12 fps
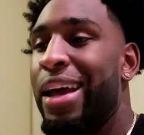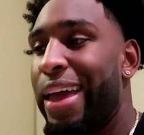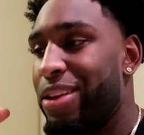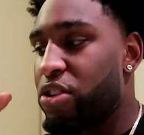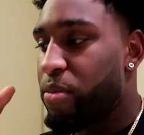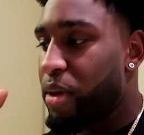
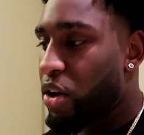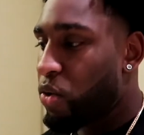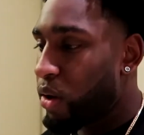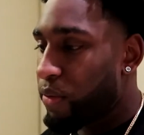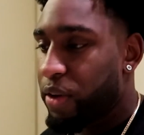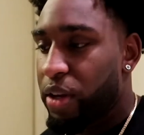And it's gonna be a
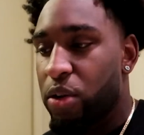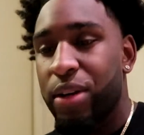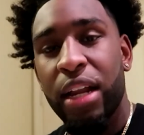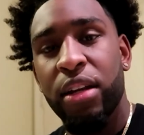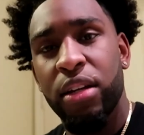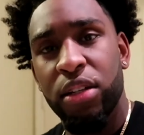quick video,
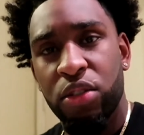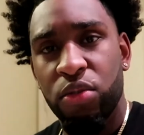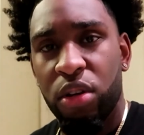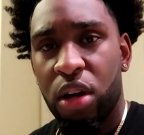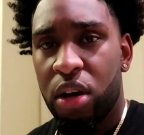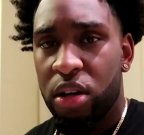not too
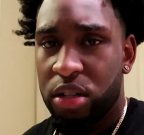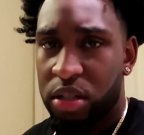long,